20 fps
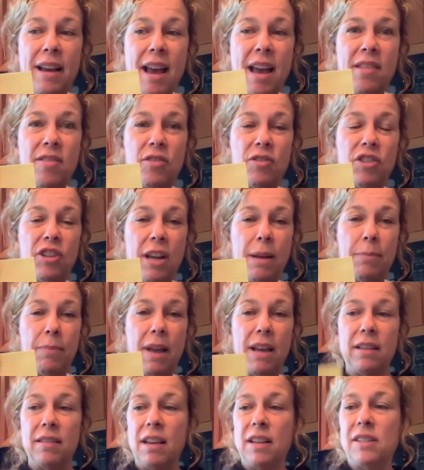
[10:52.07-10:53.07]
and they're shaped
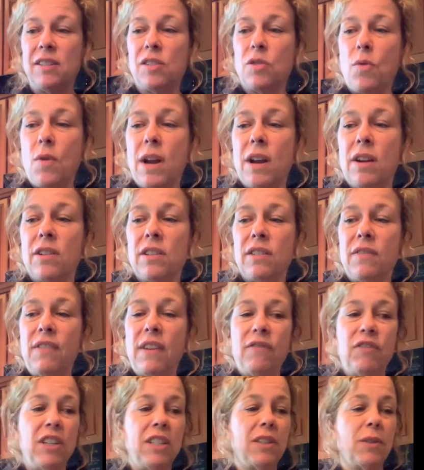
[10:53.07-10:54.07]
like this, squares,
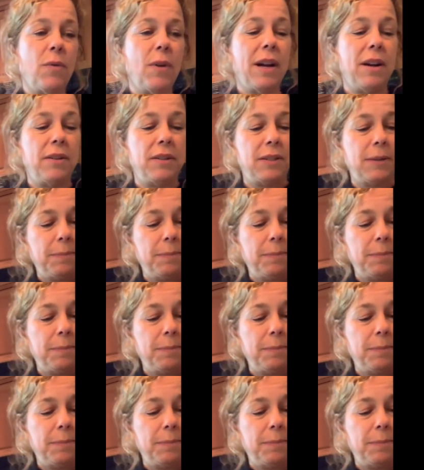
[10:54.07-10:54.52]
50 squares.